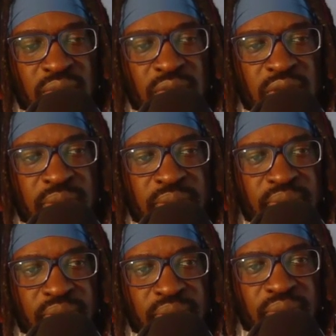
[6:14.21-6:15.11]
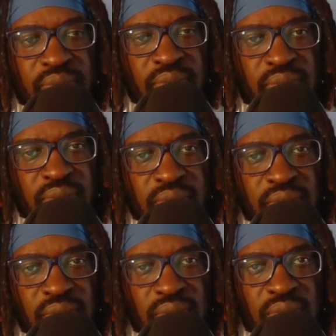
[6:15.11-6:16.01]

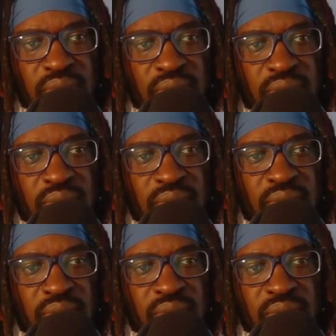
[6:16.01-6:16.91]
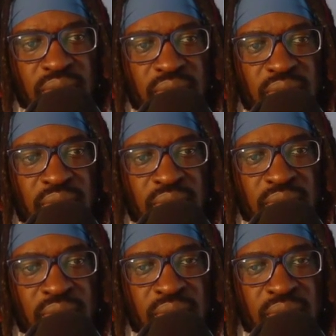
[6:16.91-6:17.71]
(silent)